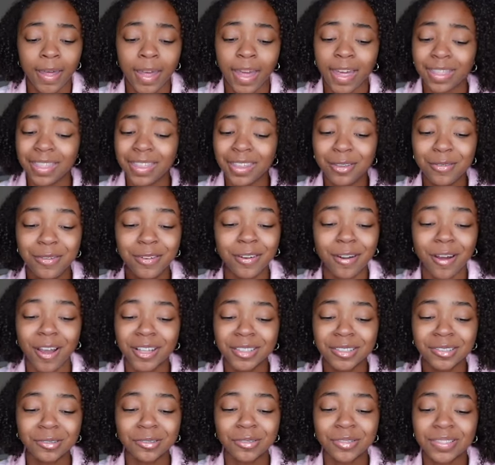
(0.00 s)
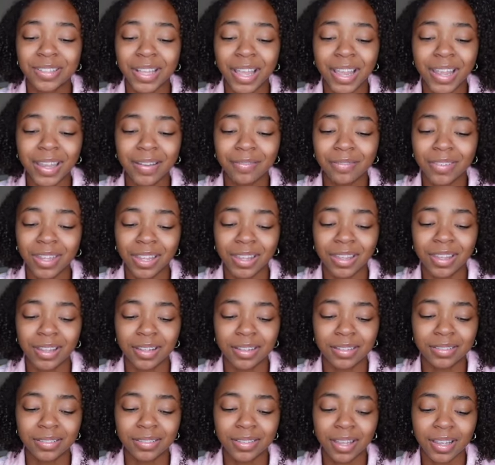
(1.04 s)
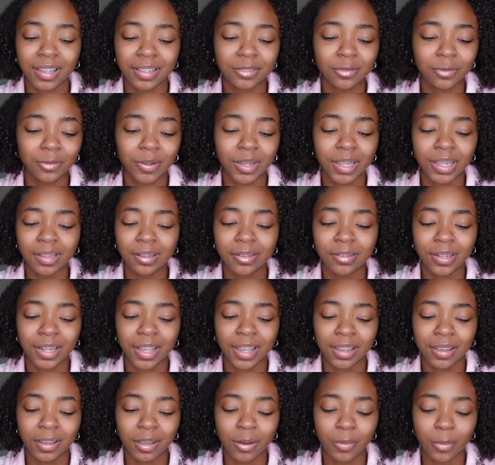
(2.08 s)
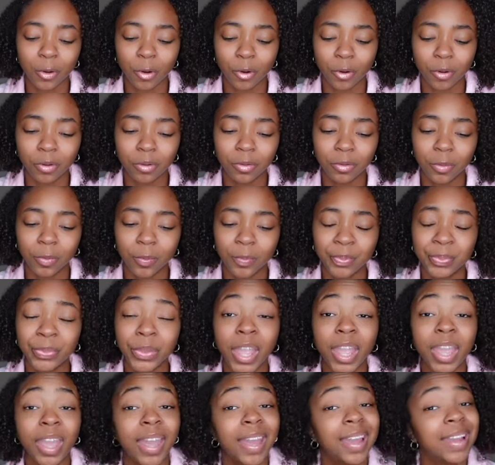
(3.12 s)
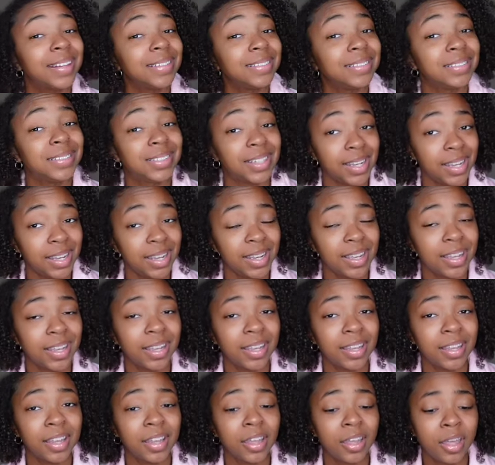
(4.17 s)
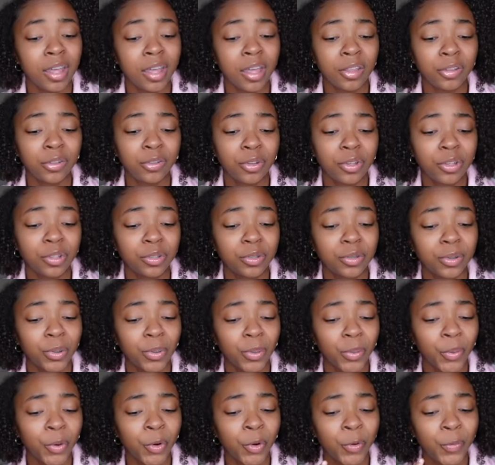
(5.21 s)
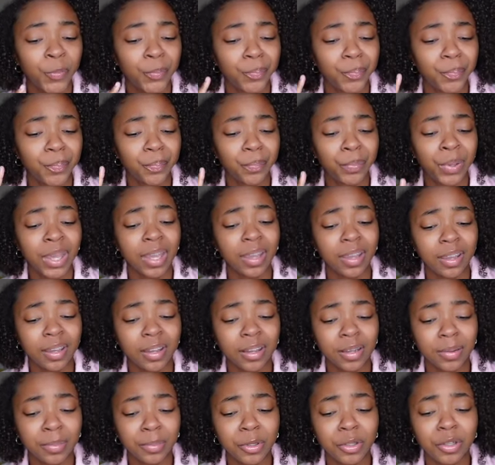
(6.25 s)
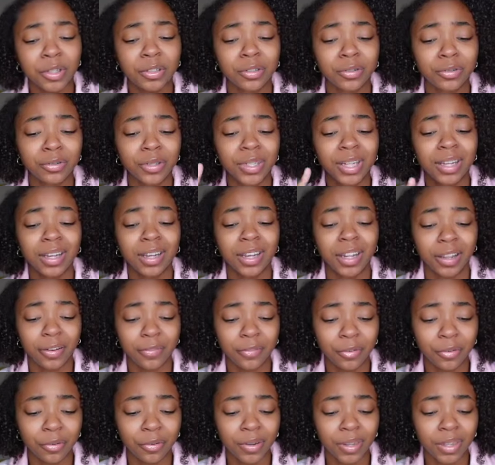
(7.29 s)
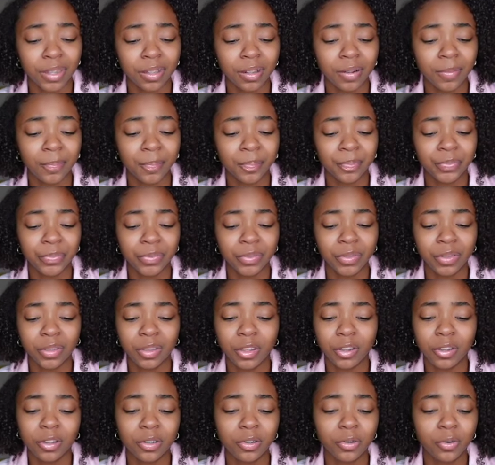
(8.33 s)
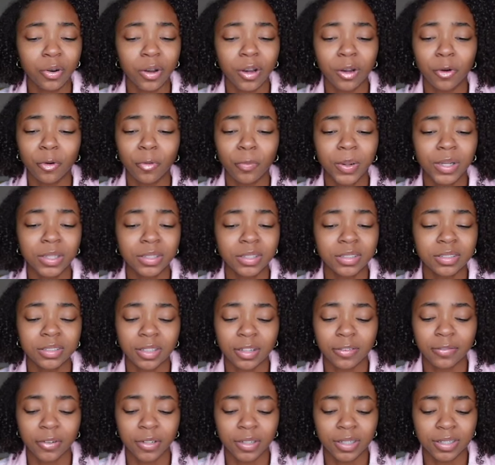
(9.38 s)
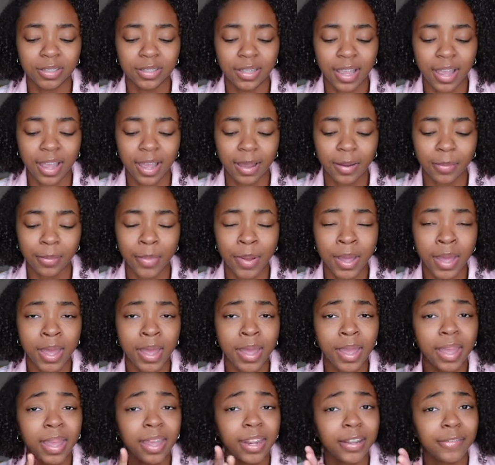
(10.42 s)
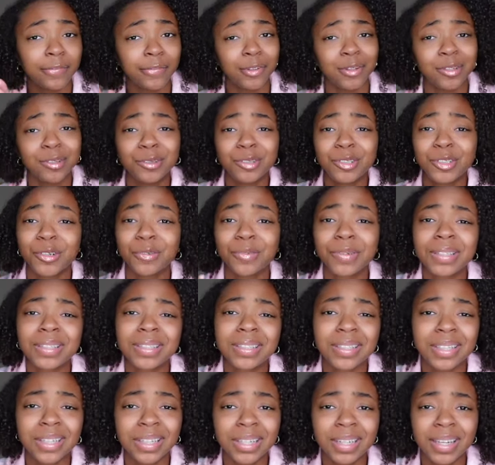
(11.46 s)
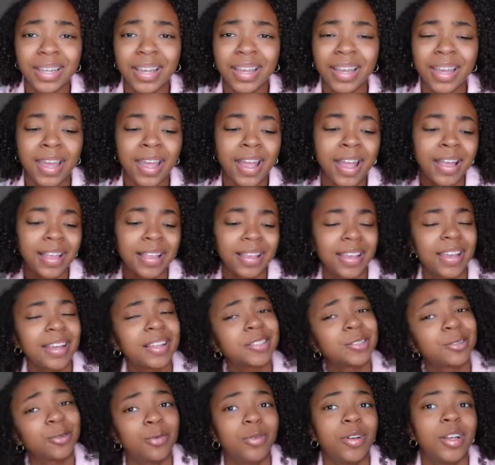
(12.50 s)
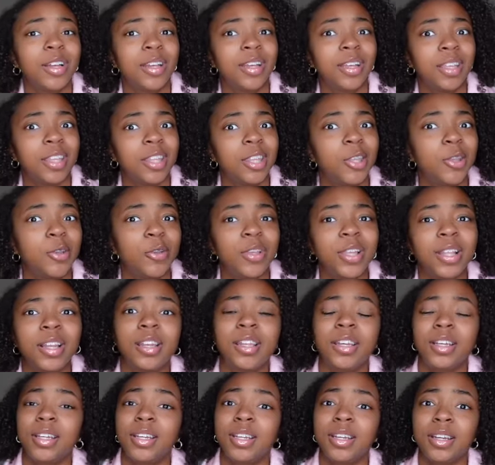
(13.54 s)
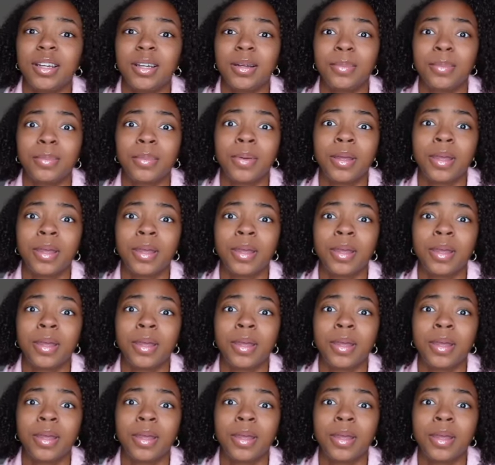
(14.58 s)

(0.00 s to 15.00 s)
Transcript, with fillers: And then you can also save things as well. Like, come on. And then you could do pickup, you can do delivery, you can do a whole bunch of stuff on this app. And if you lose your receipt, guess what? You can look it up